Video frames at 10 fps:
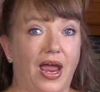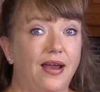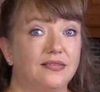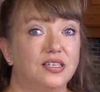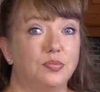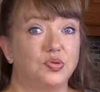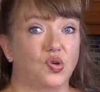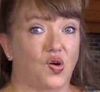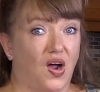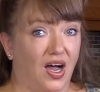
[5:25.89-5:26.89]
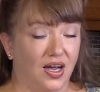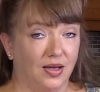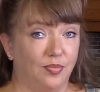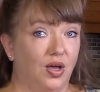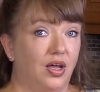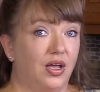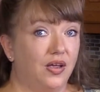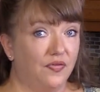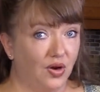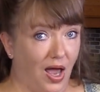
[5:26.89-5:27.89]
and subscribe
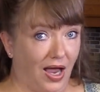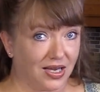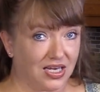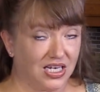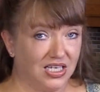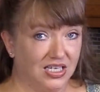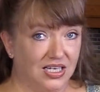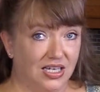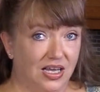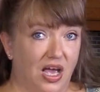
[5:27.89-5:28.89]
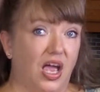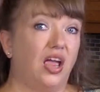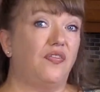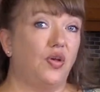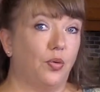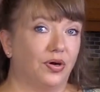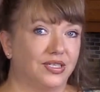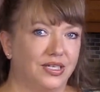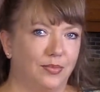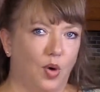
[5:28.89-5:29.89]
if you like. If you want
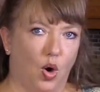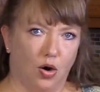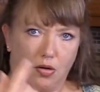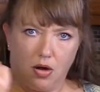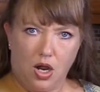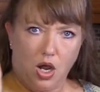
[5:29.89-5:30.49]
to see more,